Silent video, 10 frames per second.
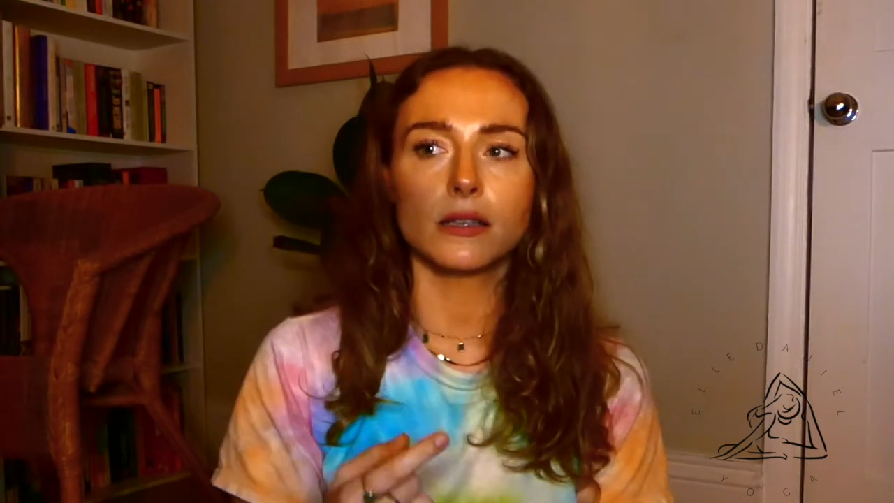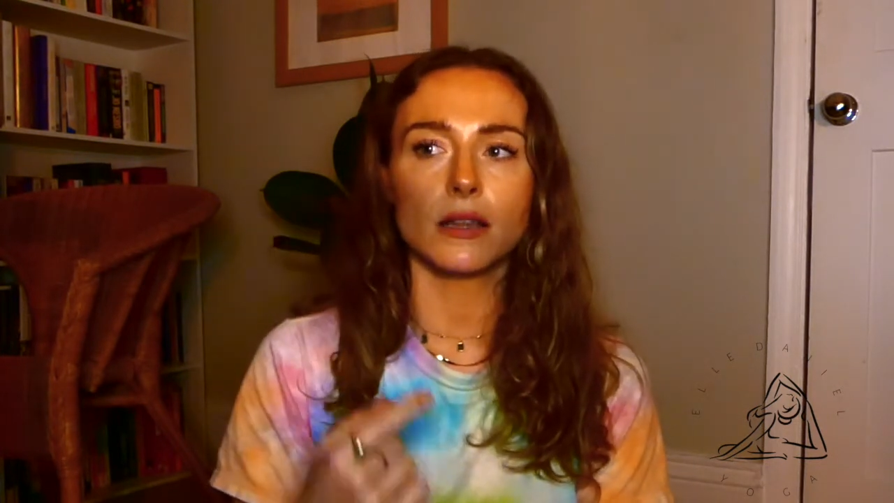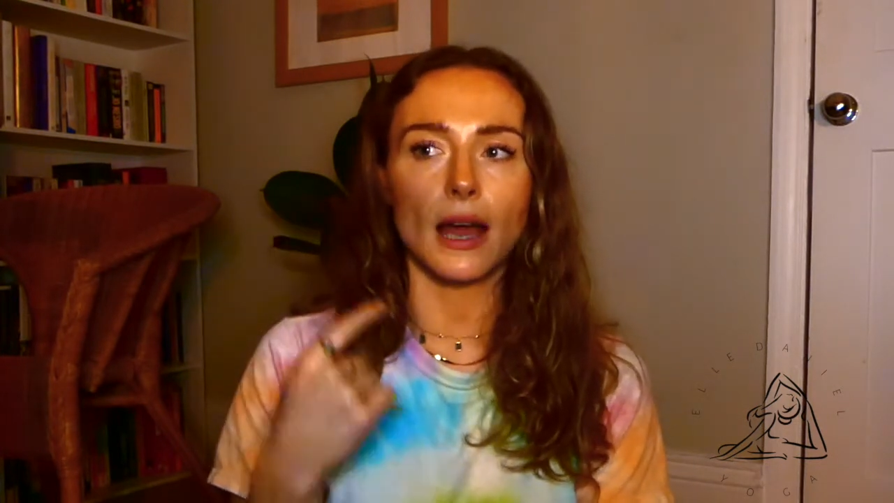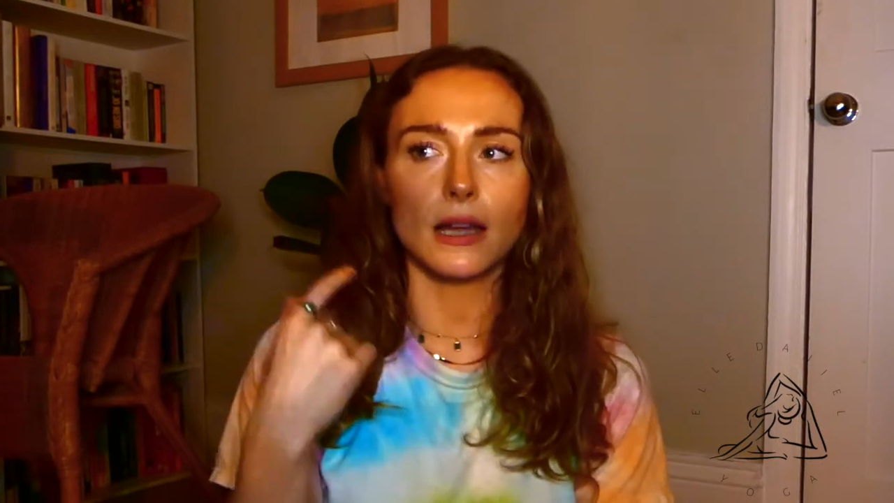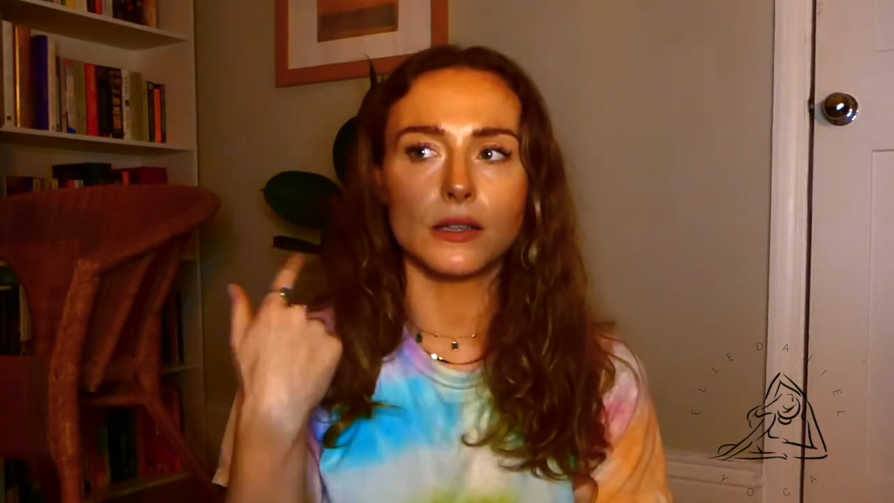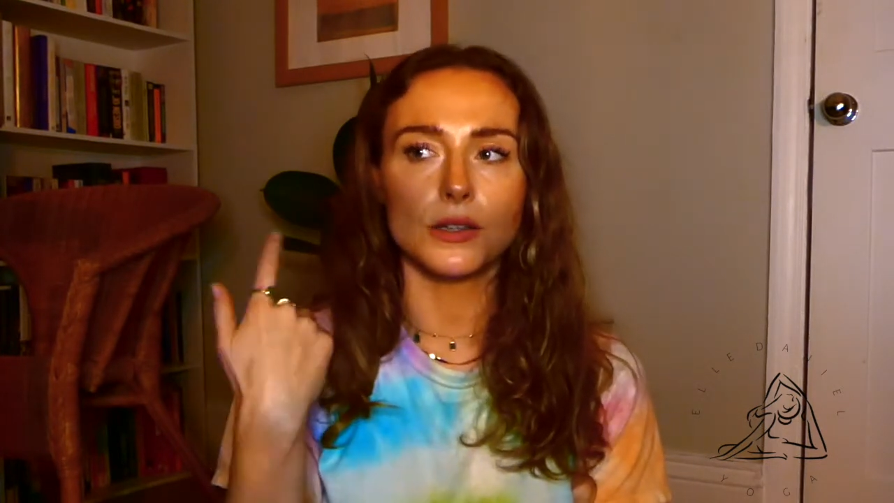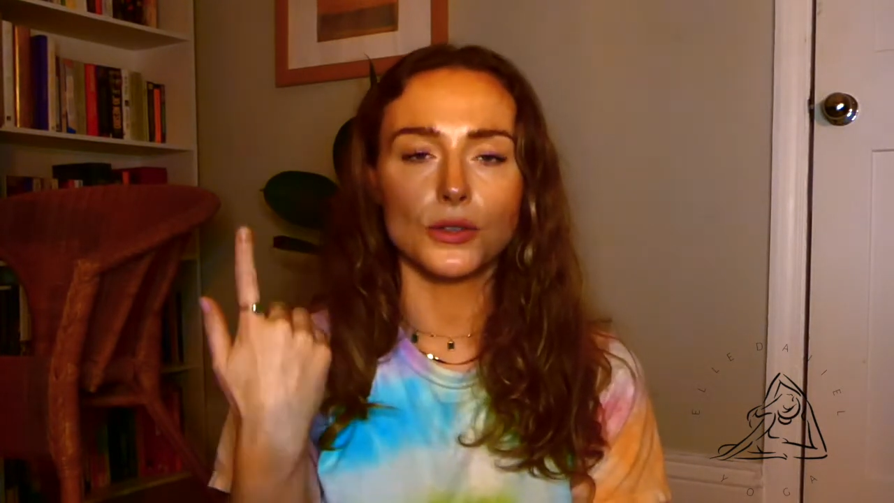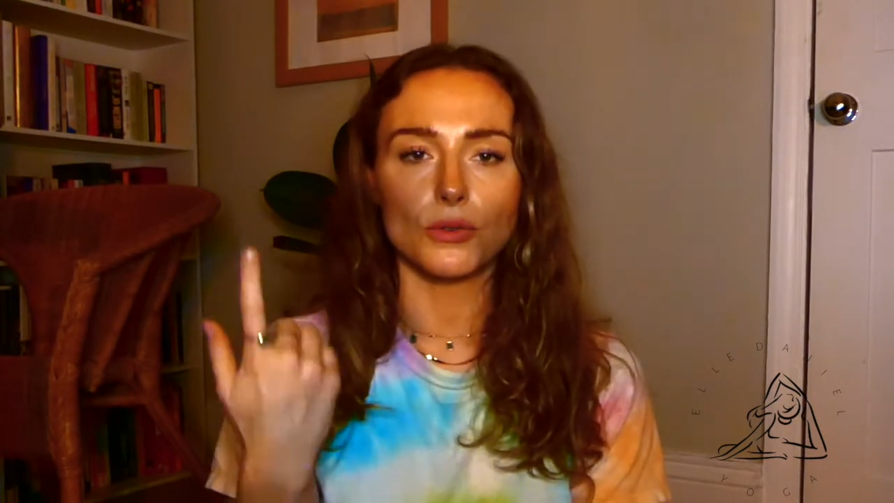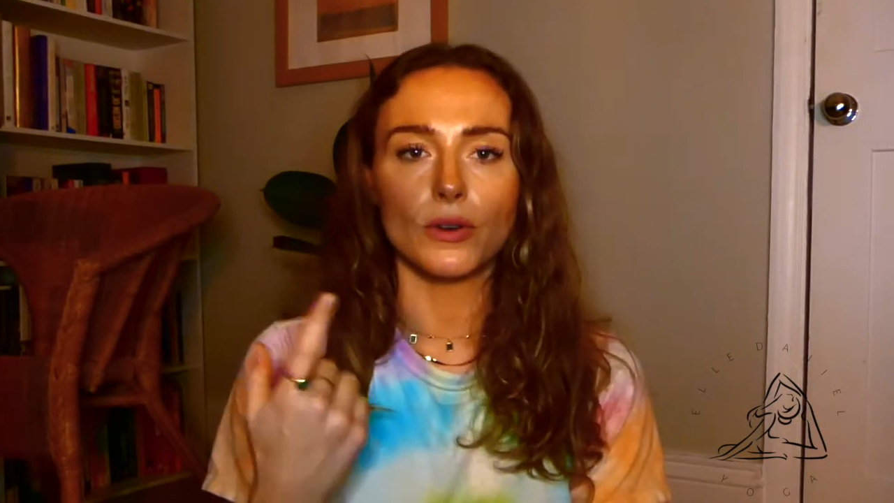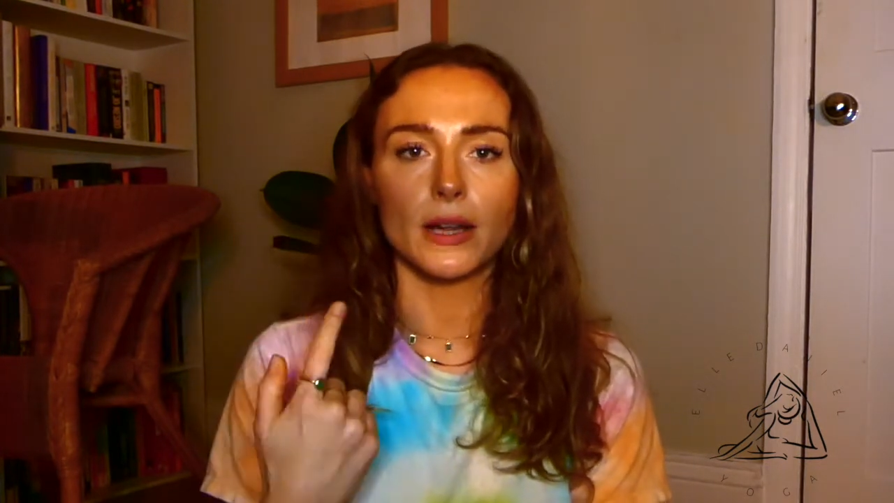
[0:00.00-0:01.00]
that has a
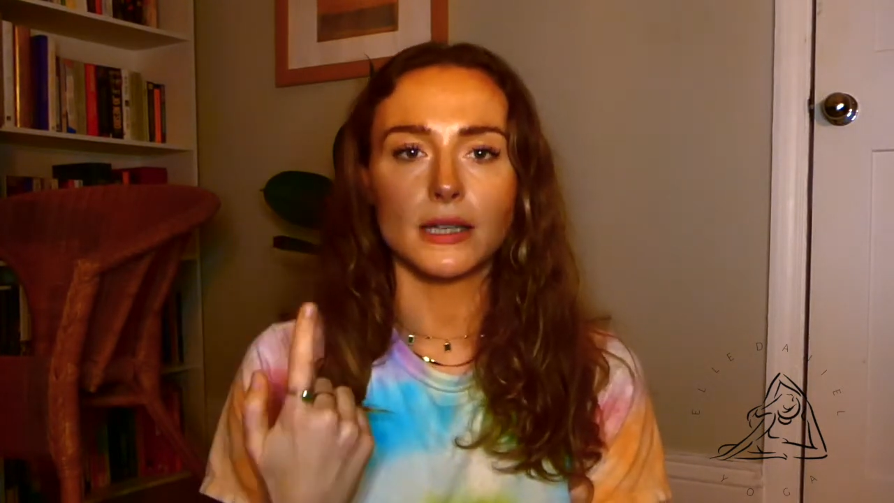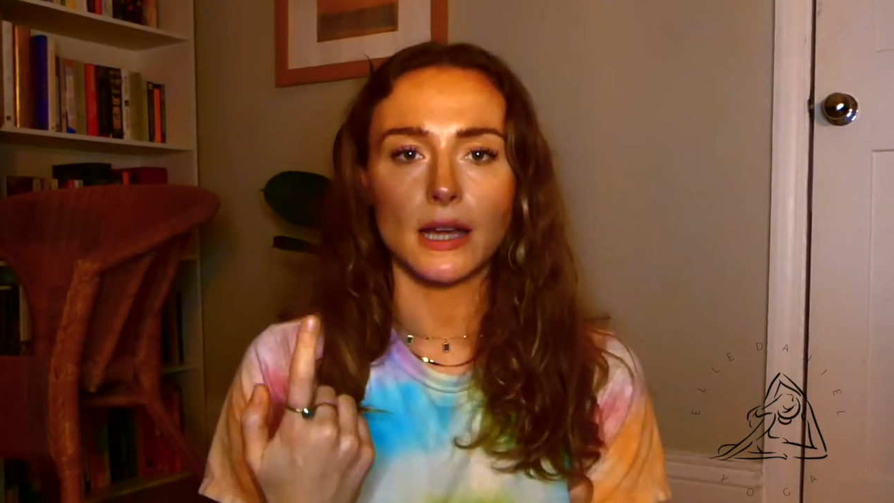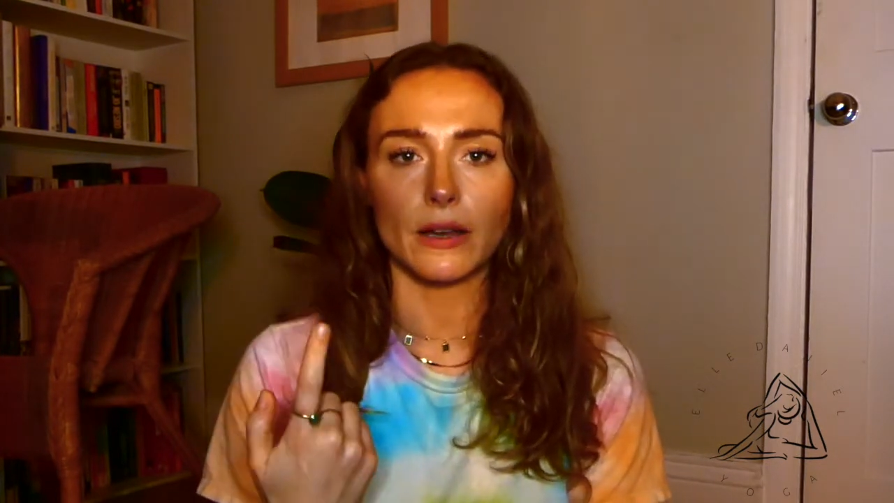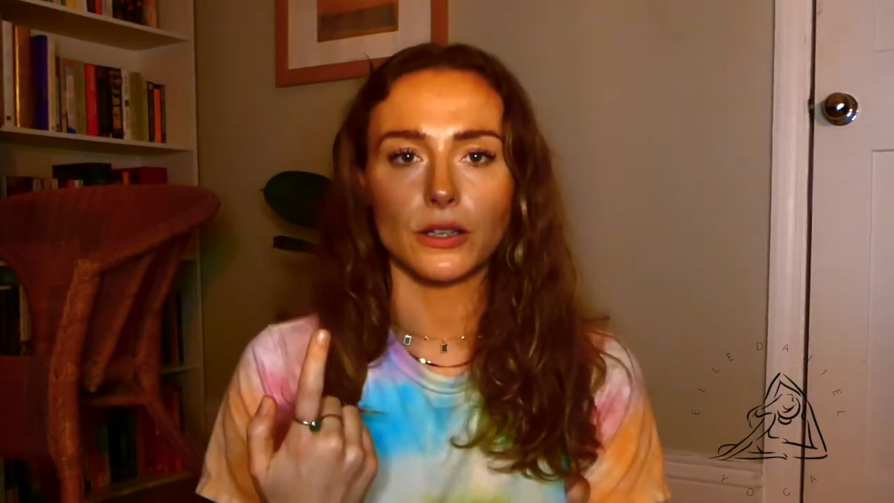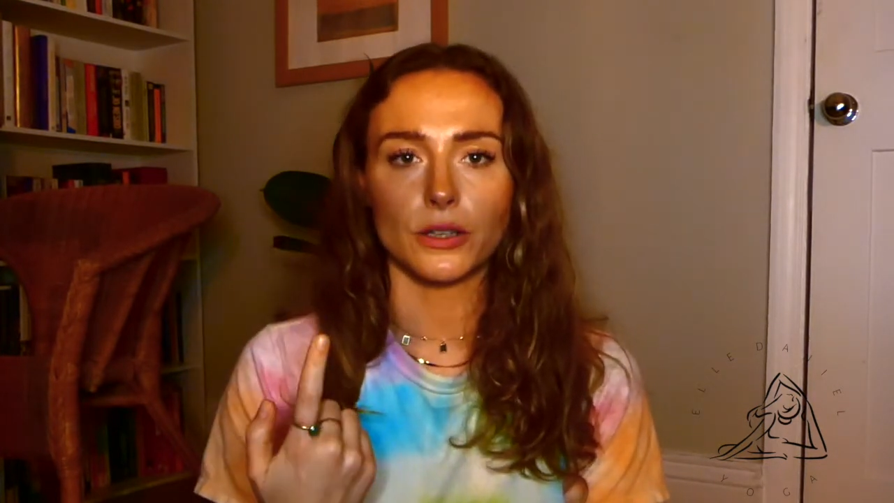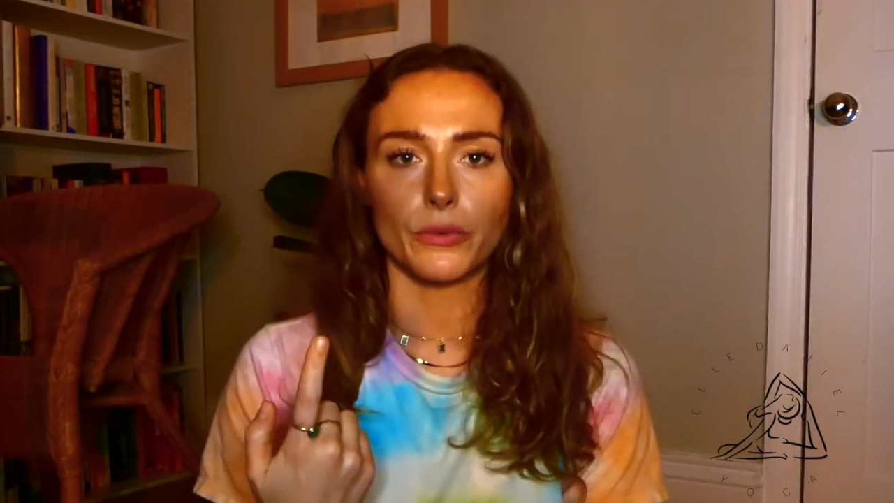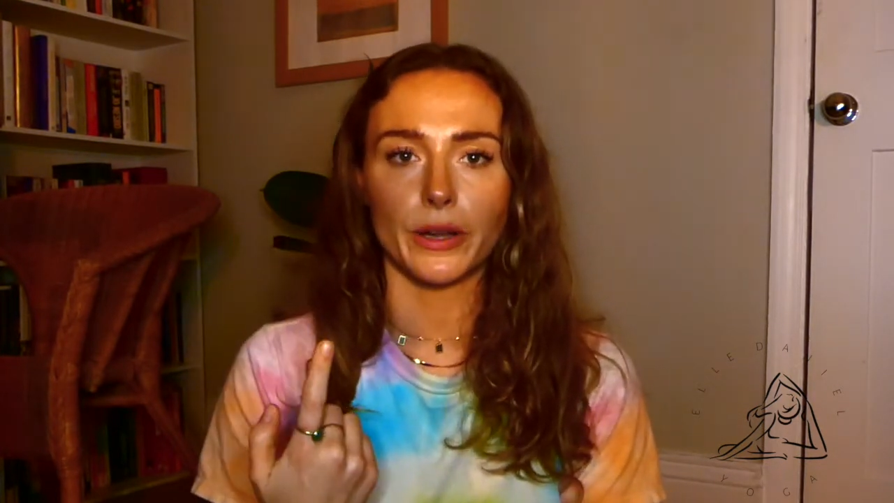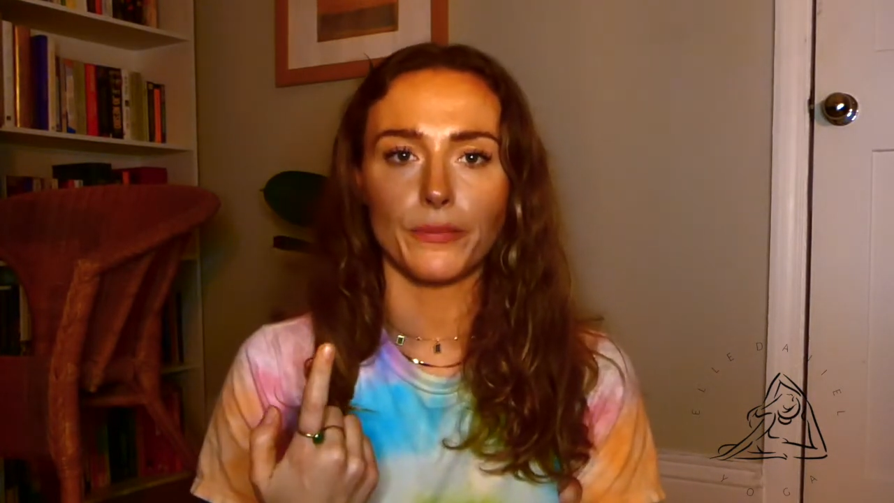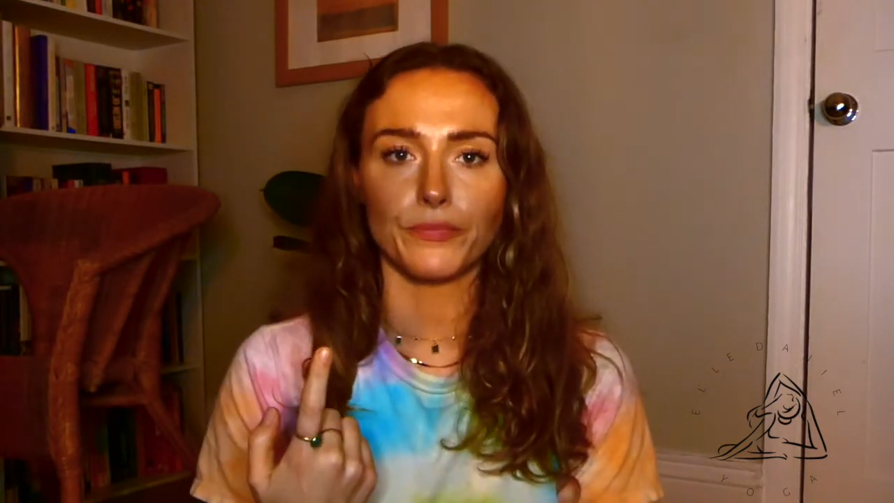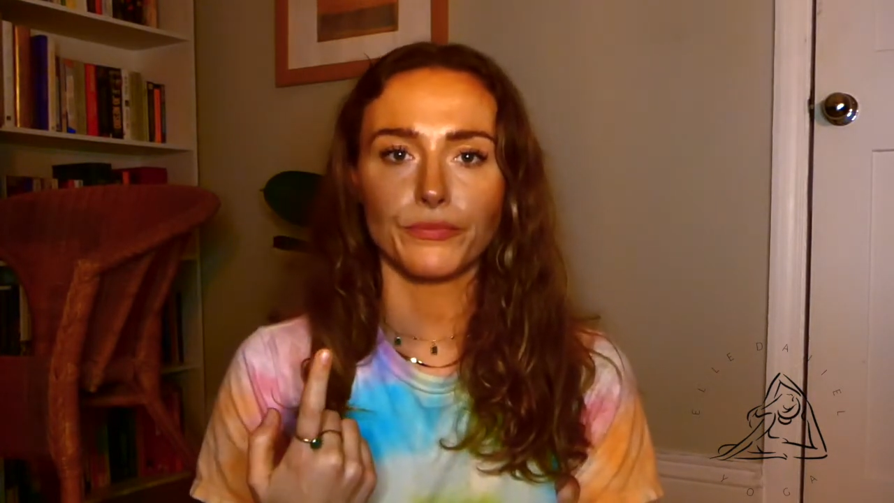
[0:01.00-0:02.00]
story attached to it.